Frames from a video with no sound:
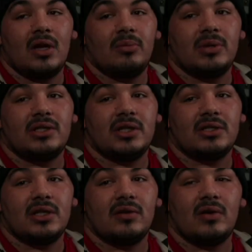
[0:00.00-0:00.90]
that on my
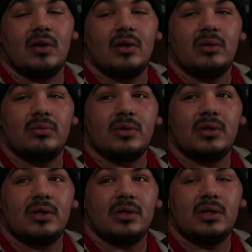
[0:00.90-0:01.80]
chest, and I've got,
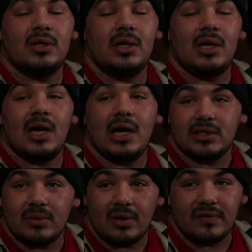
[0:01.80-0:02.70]
as
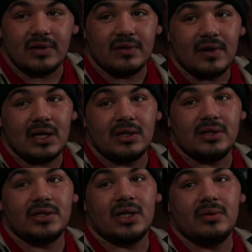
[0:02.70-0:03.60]
I walk through the valley of the
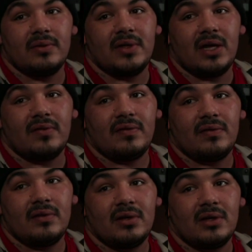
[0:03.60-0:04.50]
shadow of death,
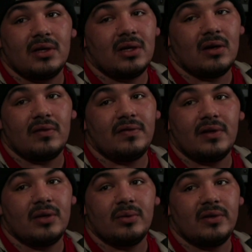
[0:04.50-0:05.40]
I
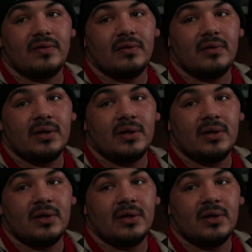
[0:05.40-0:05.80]
feel no evil.